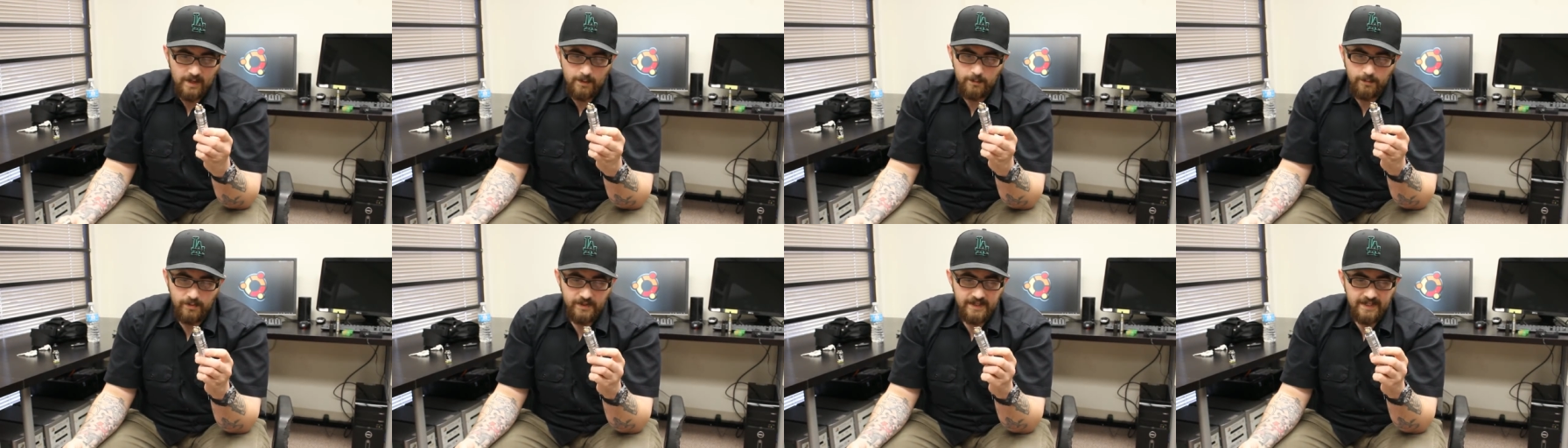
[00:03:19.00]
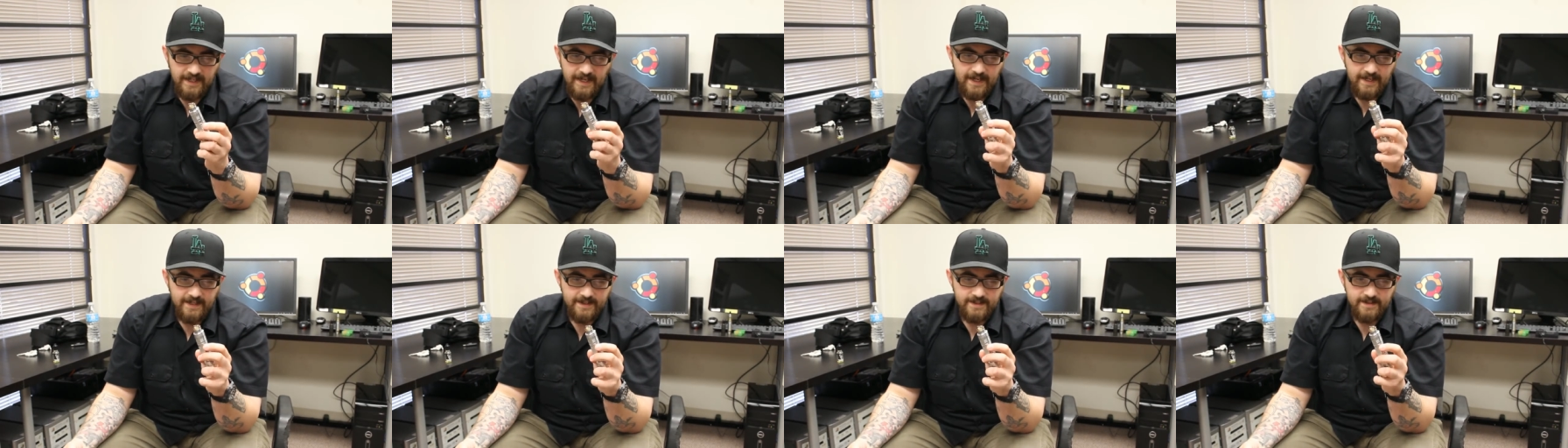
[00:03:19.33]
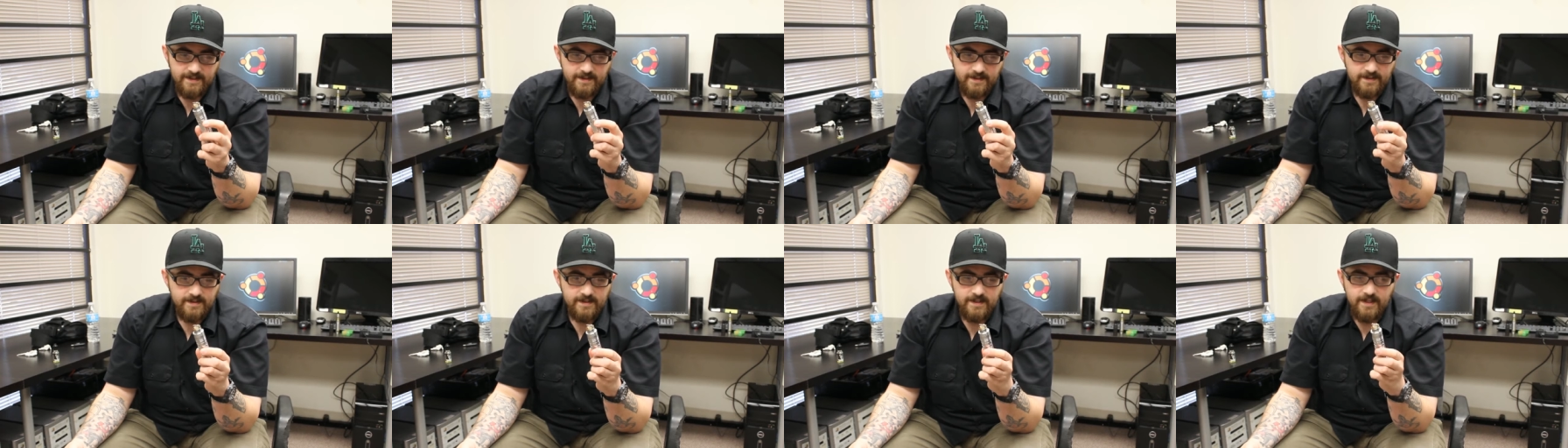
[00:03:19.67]
but yeah,
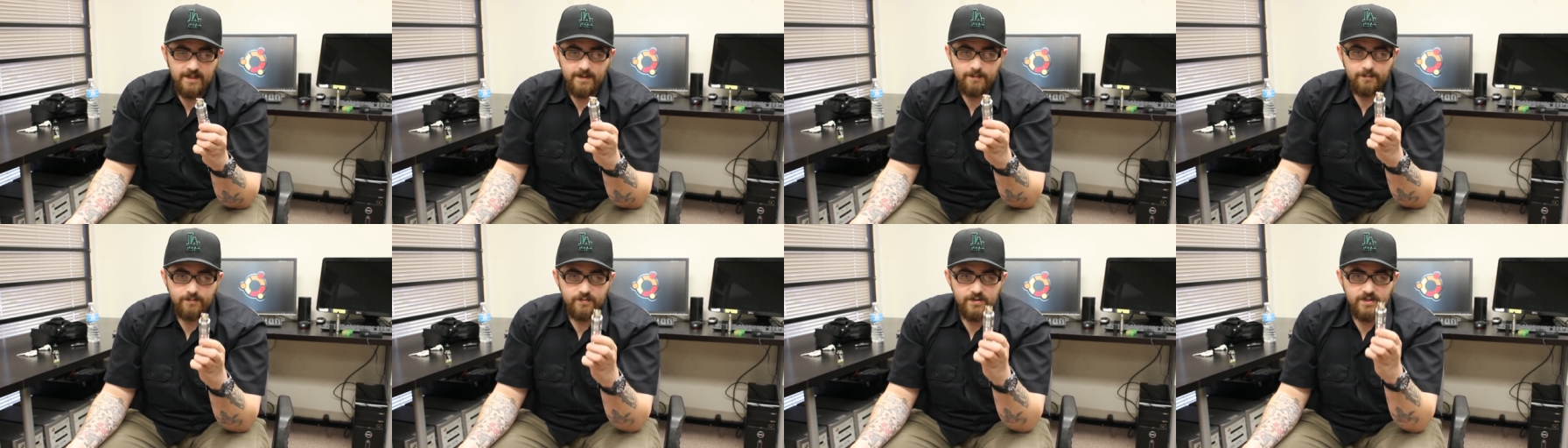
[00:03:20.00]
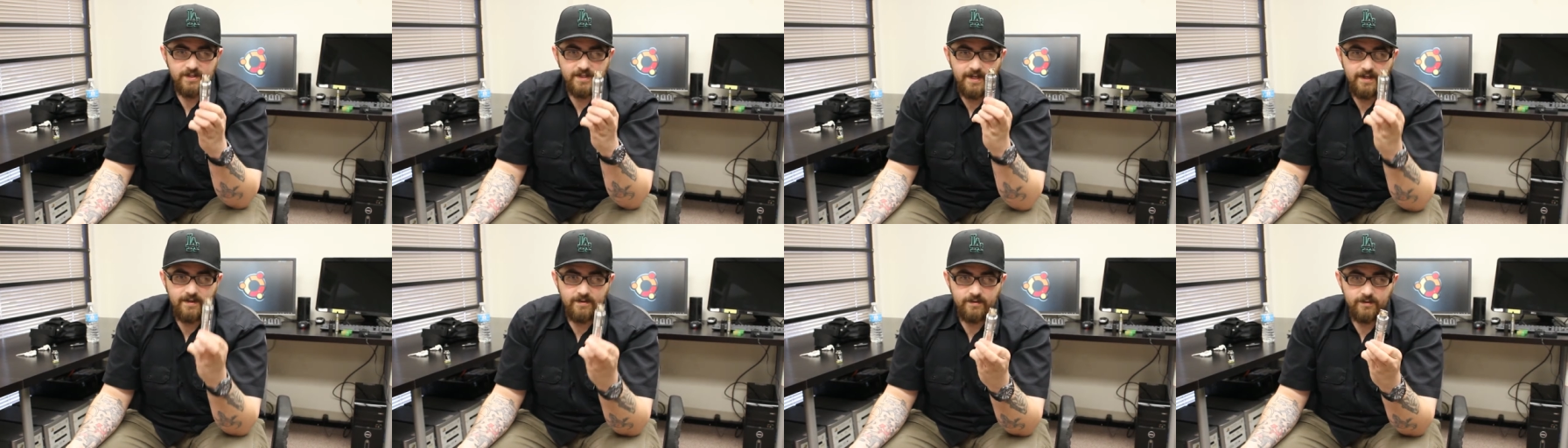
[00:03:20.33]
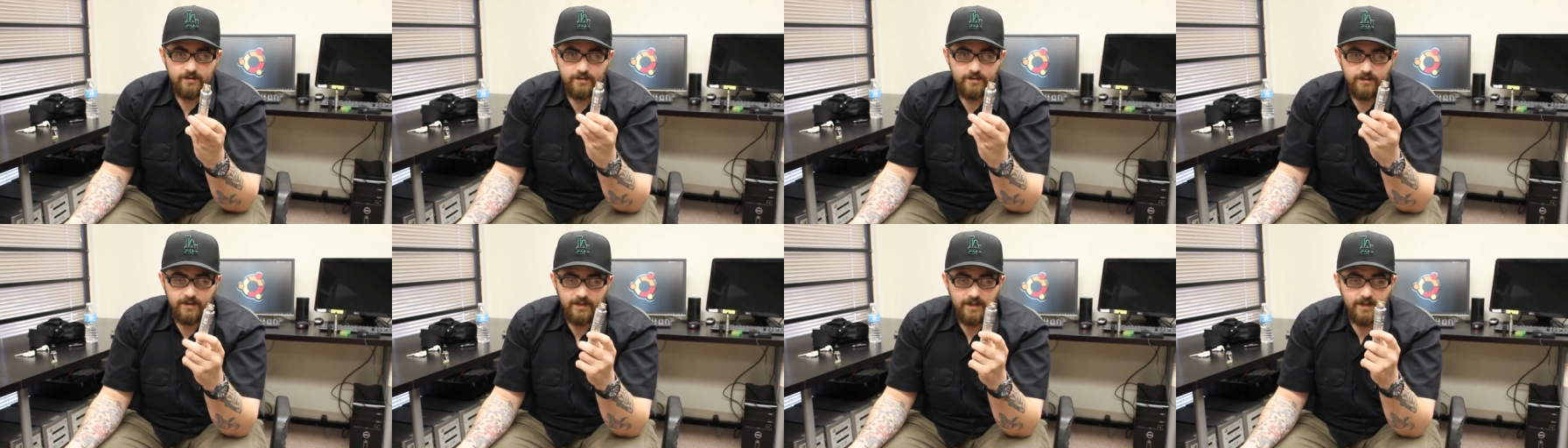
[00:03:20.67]
it's the same
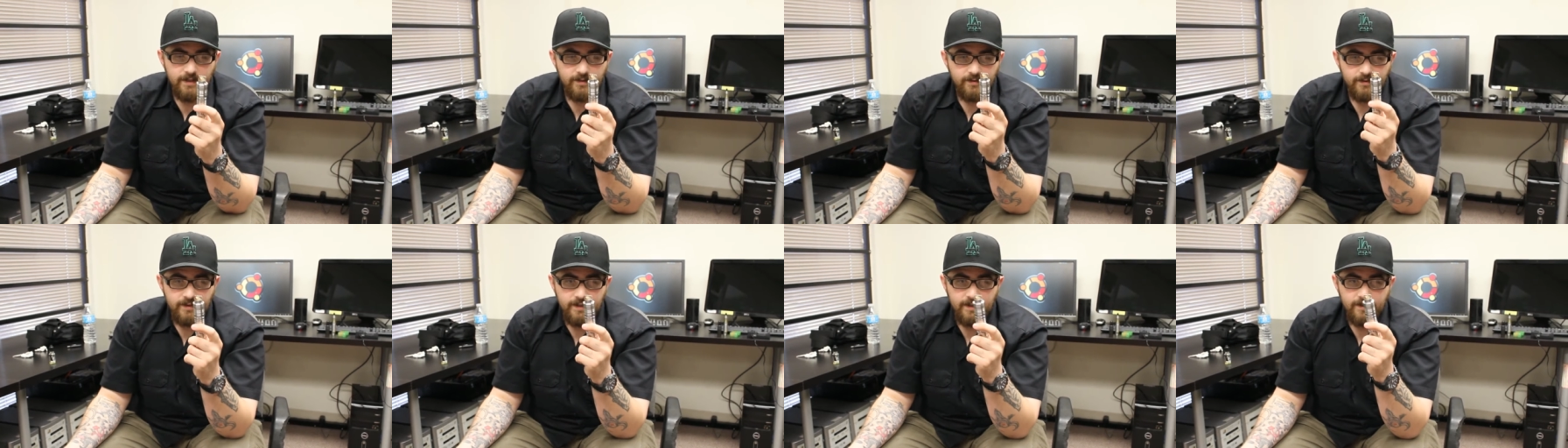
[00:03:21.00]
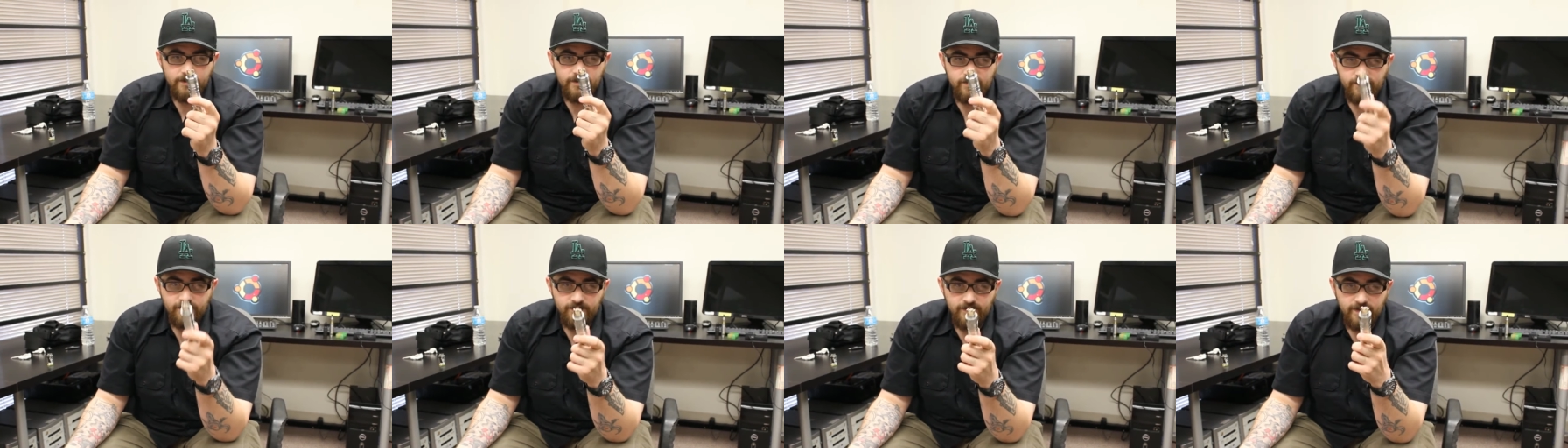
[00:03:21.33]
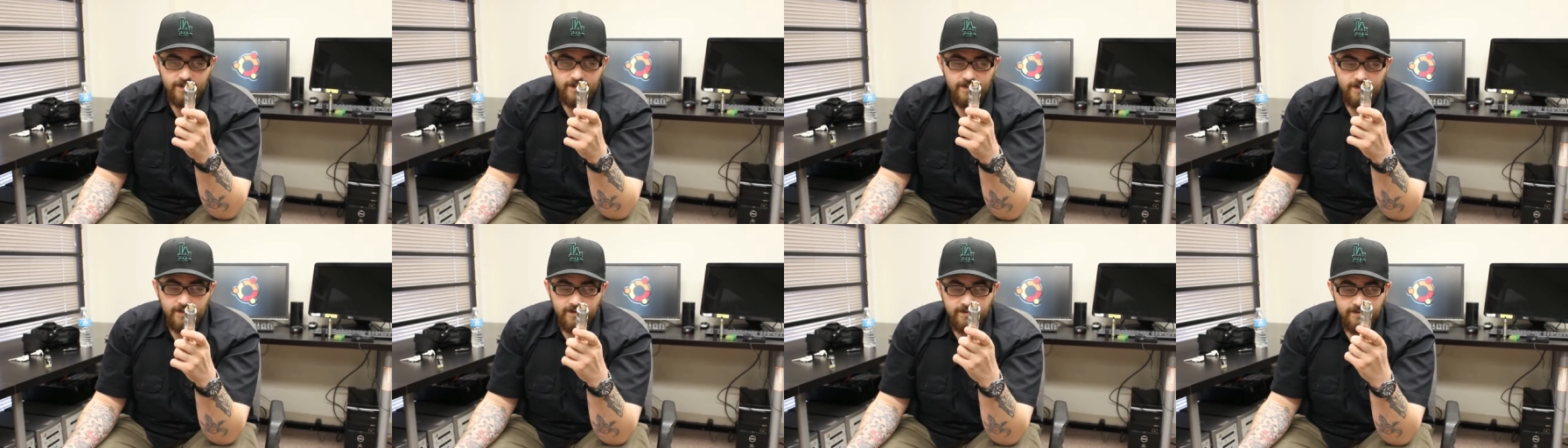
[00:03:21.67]
standard Helios
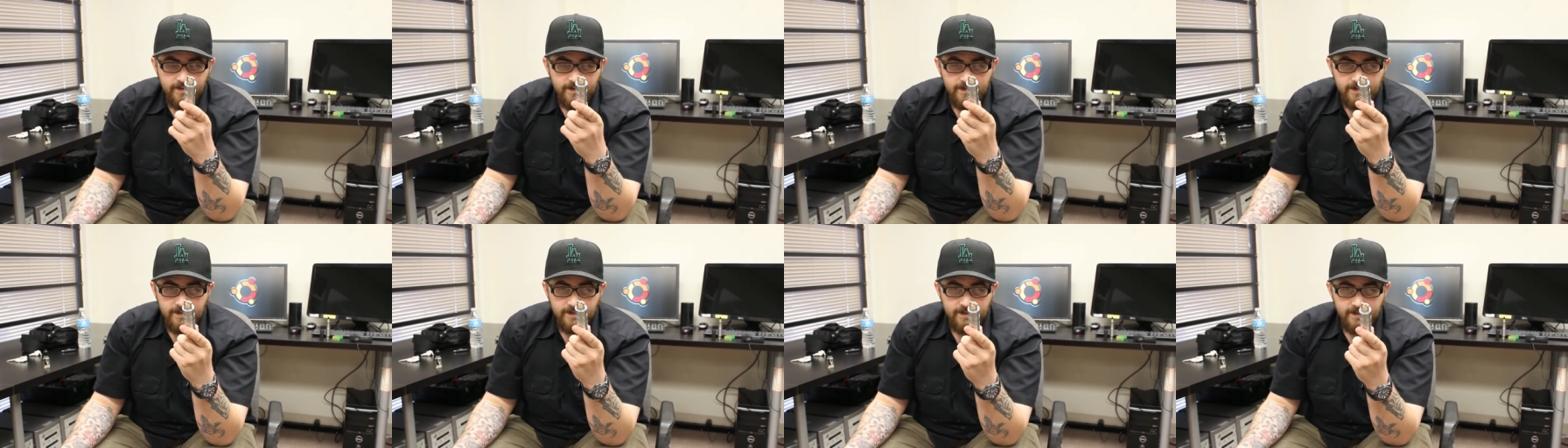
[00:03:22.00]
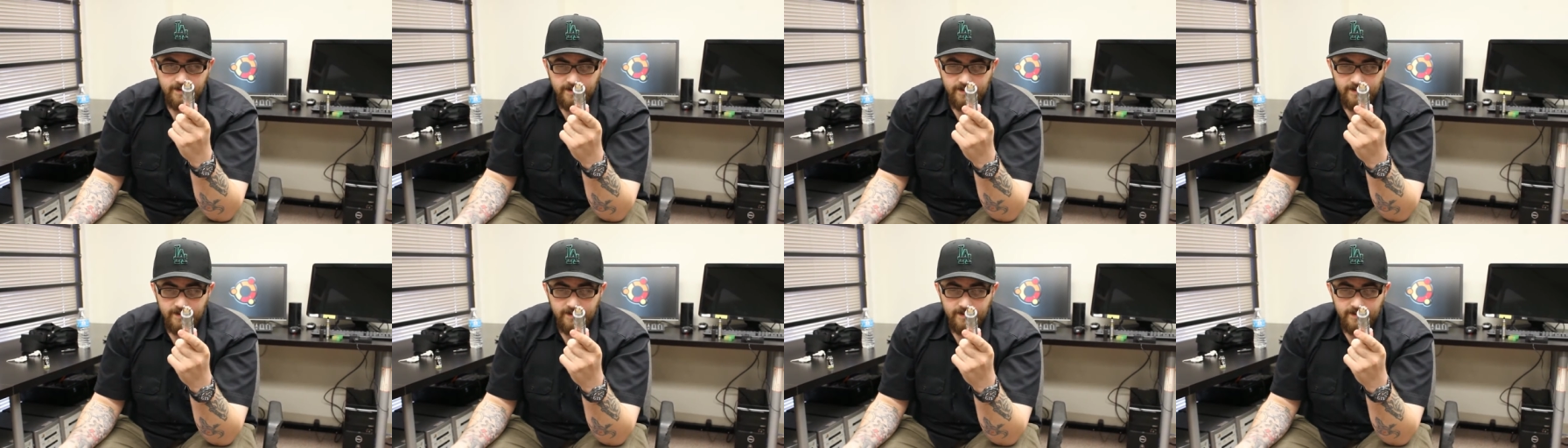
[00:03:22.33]
affair in there.